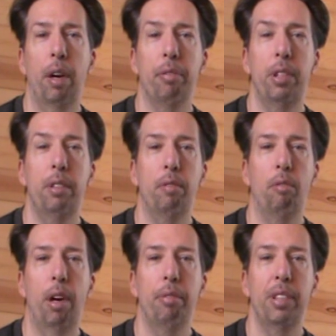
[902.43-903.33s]
referen
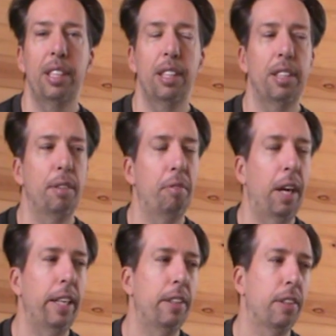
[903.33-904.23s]
references to
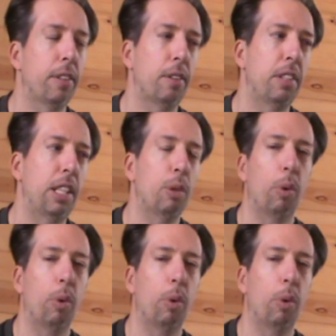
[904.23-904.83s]
friday the 13th